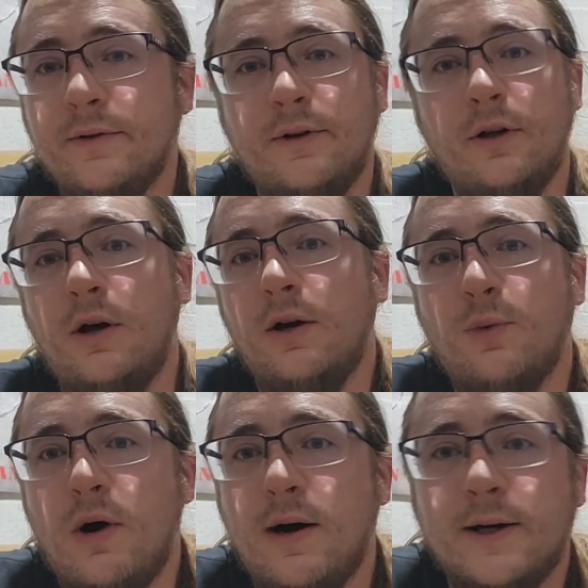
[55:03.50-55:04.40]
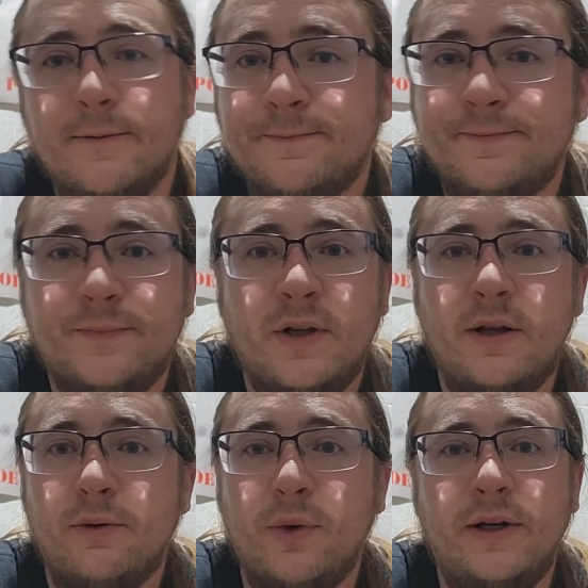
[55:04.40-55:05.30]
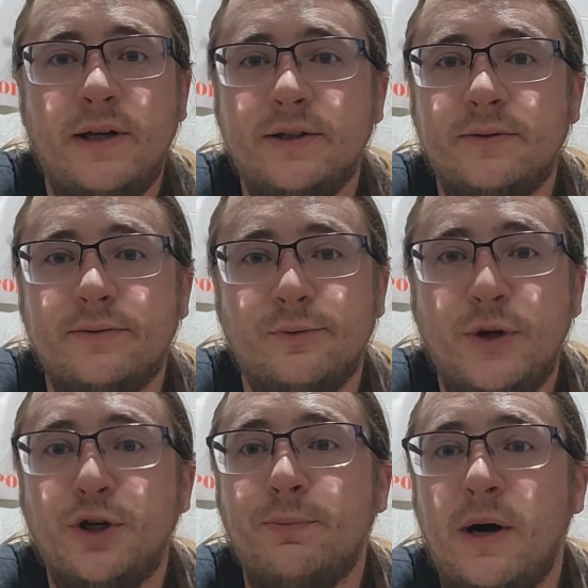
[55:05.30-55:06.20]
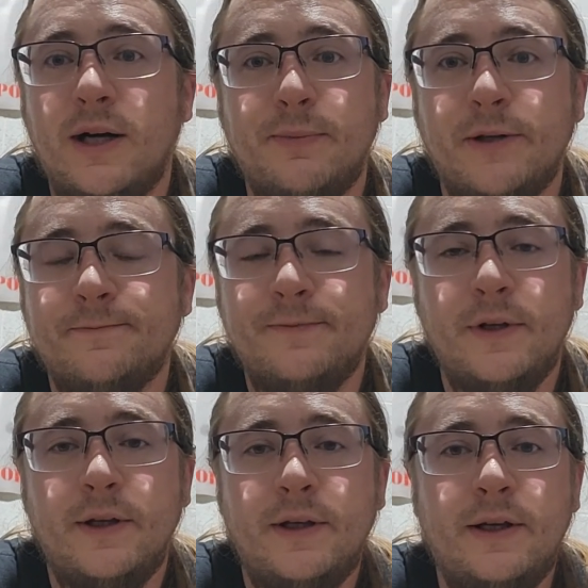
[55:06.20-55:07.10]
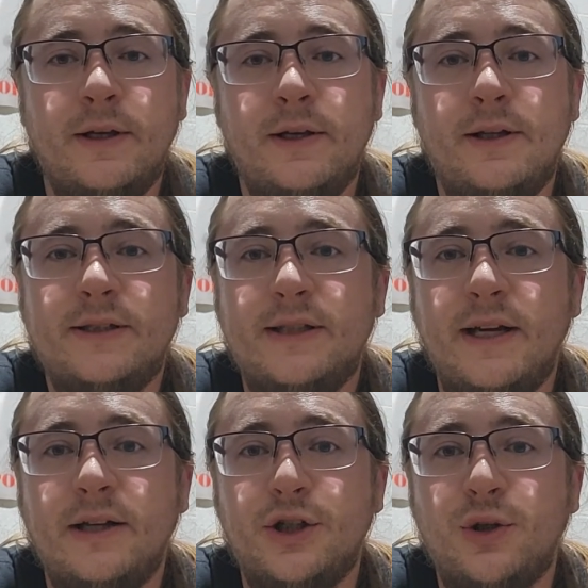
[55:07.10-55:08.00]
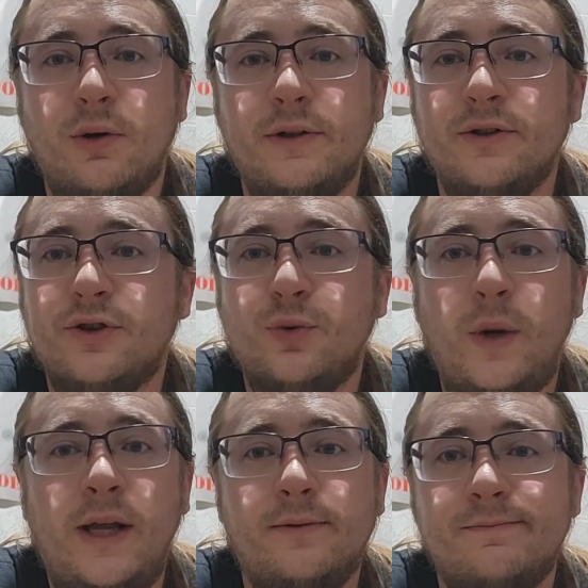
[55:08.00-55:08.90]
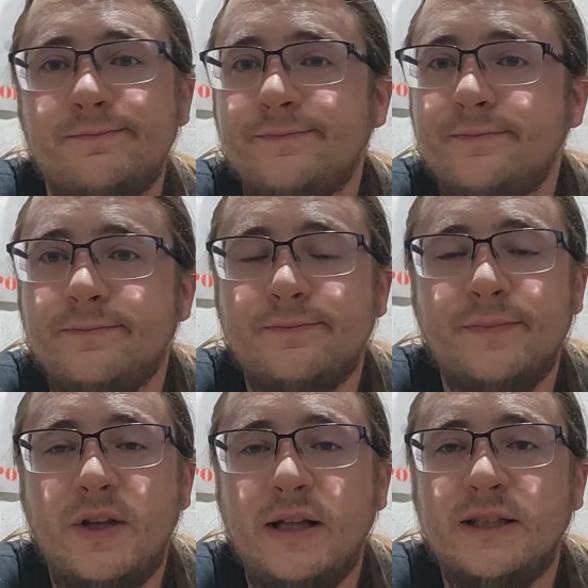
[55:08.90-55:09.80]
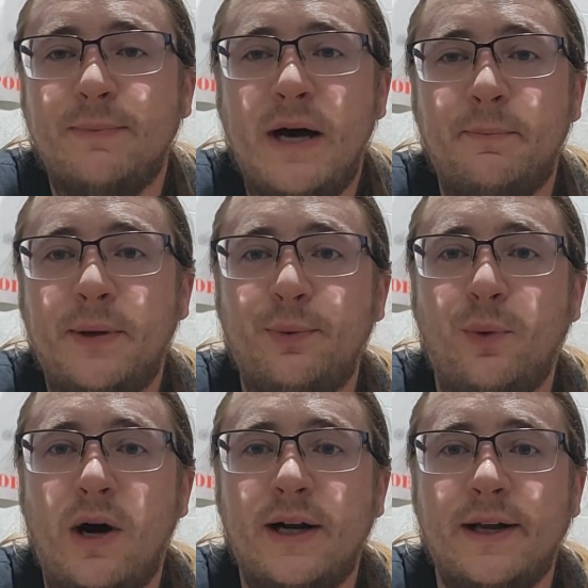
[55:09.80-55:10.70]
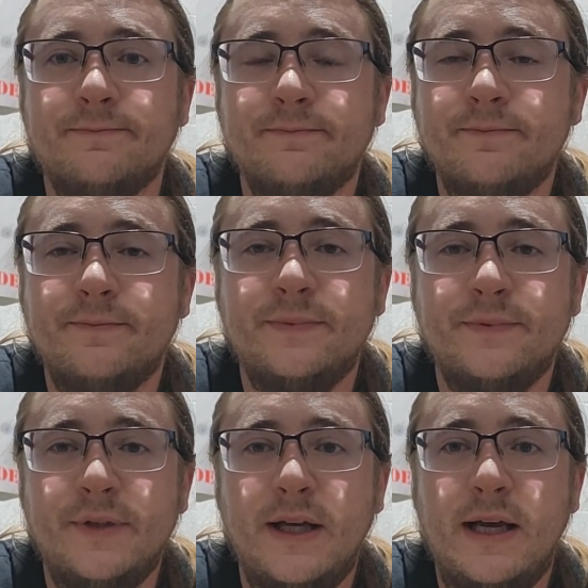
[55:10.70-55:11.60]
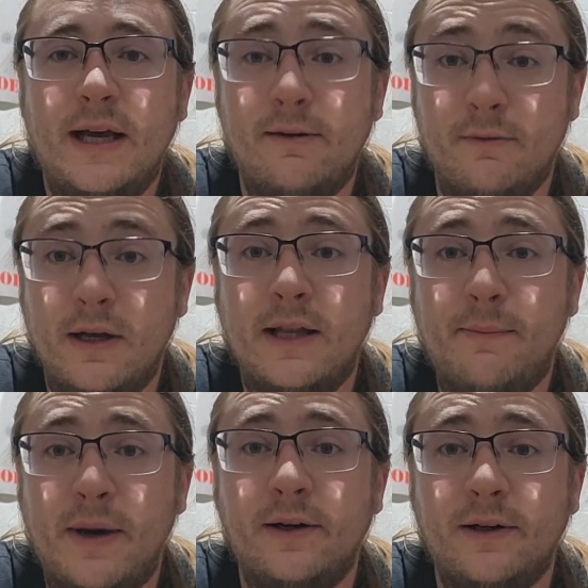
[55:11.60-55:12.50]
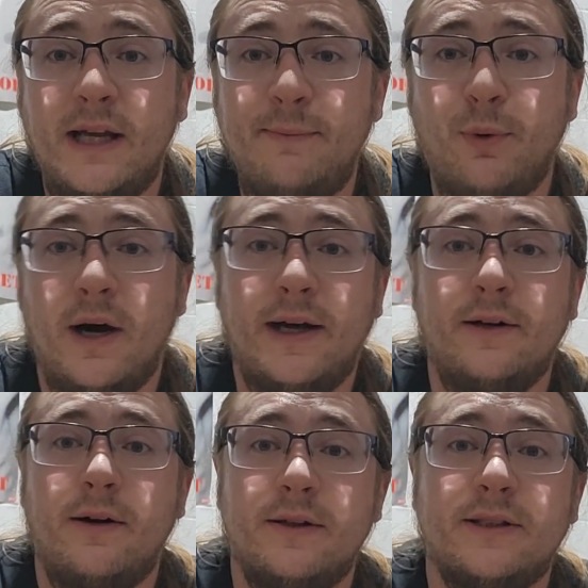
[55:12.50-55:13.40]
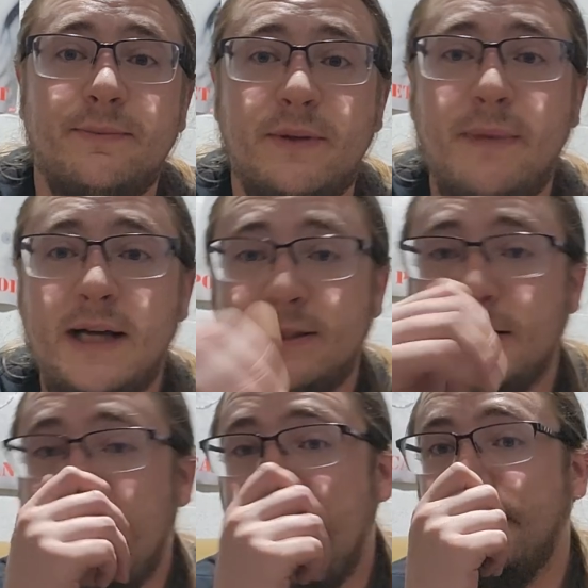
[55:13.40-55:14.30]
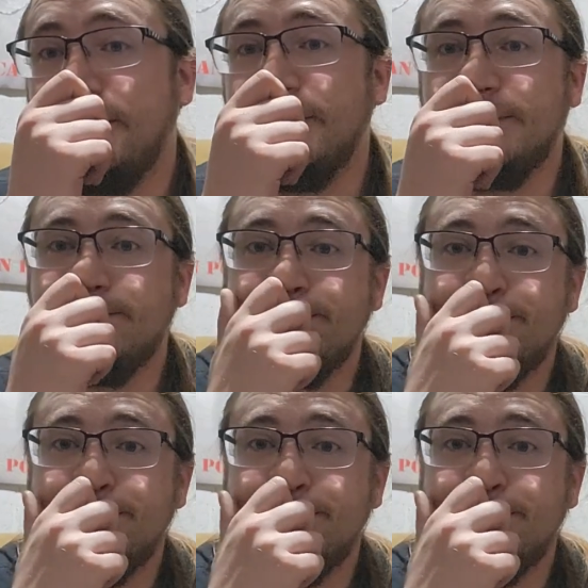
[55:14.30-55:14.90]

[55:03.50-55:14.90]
The Long Walk. Written as Richard Bachman. This thing is short and sweet. It's about people walking. And they better keep walking or else something bad's going to happen to them.